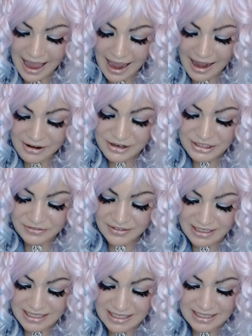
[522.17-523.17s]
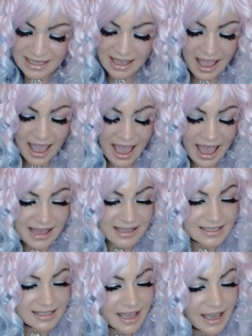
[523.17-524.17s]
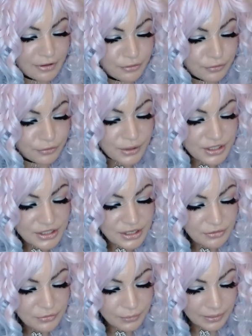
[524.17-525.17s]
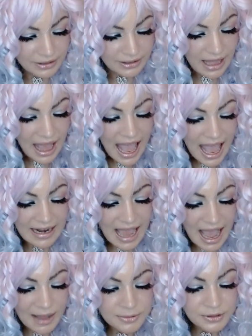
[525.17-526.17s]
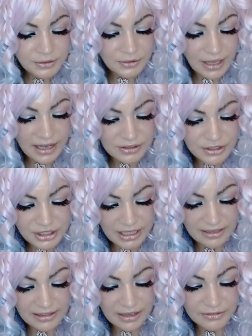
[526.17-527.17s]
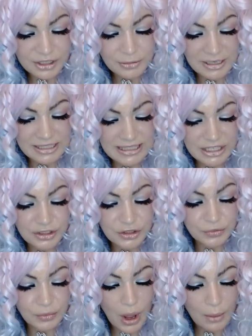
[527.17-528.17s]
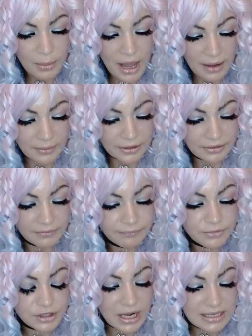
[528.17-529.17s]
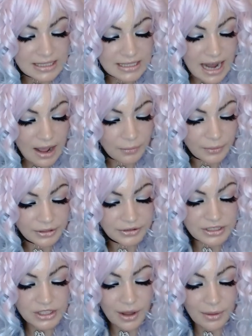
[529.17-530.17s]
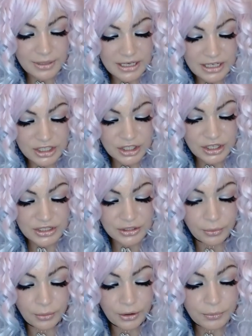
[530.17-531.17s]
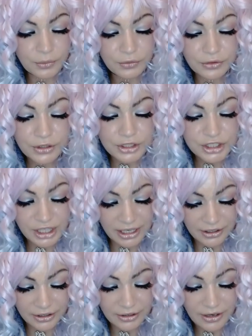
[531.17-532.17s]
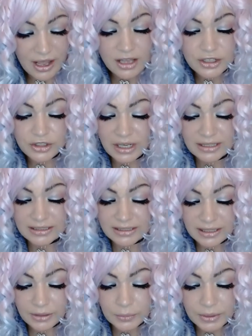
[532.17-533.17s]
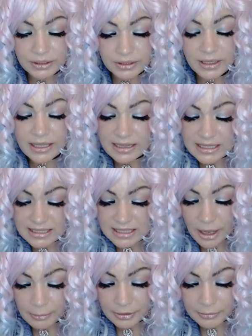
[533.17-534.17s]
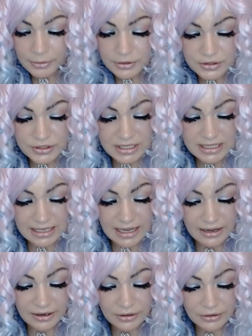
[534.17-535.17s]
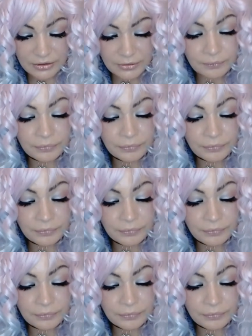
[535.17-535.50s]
Aries Venus has a force of will and absolute energy that respects nature's raw power. Directed outward, this combination is a born mover and shaker. Directed inward, this coupling produces a character